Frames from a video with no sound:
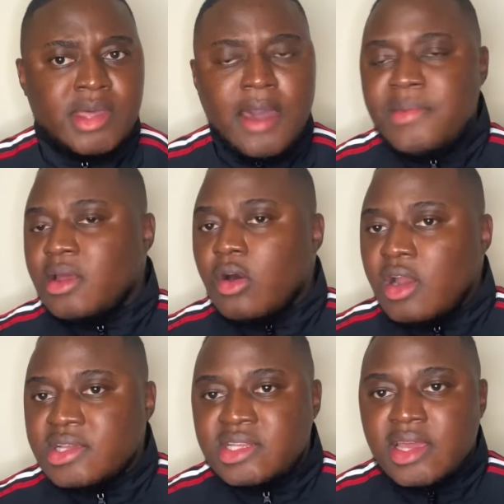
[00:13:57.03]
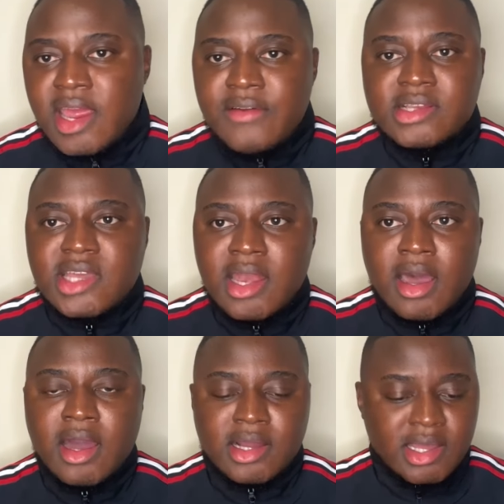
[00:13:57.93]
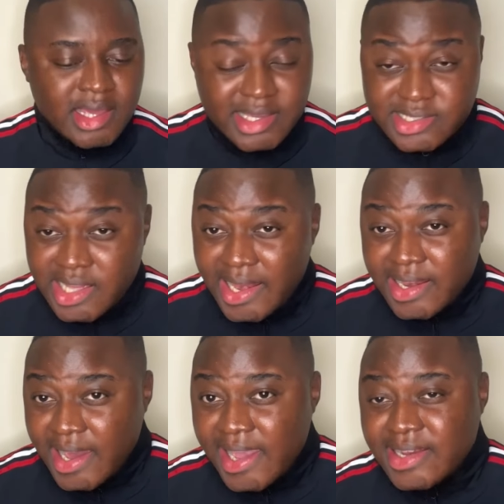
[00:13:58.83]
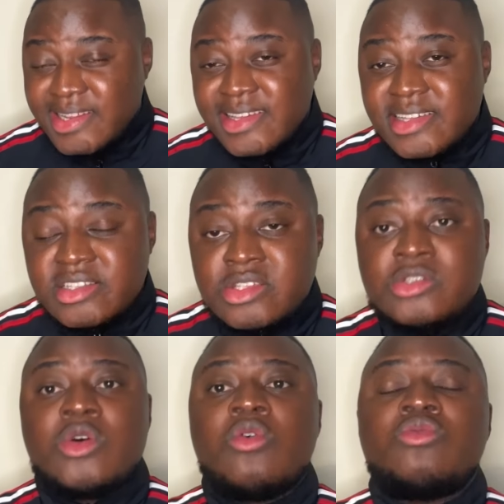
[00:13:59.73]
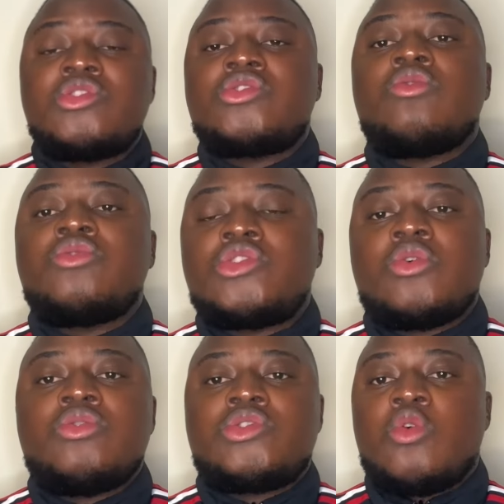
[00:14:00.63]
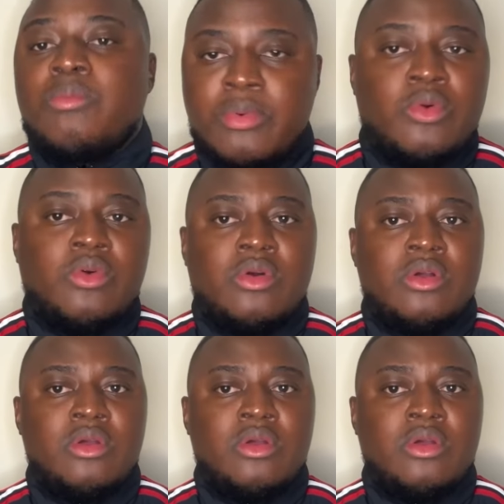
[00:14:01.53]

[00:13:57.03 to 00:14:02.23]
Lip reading: I mean, honestly, Eric Ten Hag, his talent ID is so, so, so, so poor.